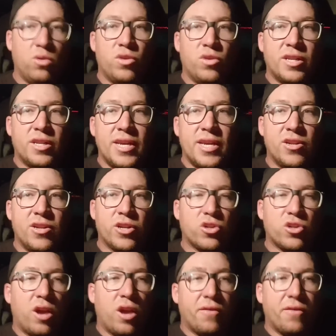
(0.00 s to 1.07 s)
Well, you'd need her to
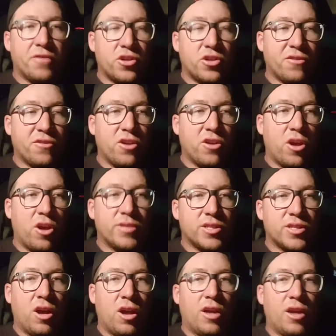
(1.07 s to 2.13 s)
drive in the drift comp. It's
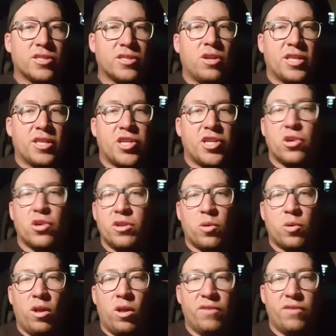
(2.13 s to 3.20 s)
not that she
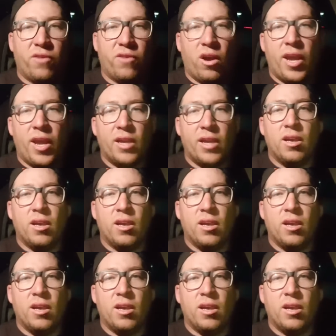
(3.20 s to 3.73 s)
couldn't qualify.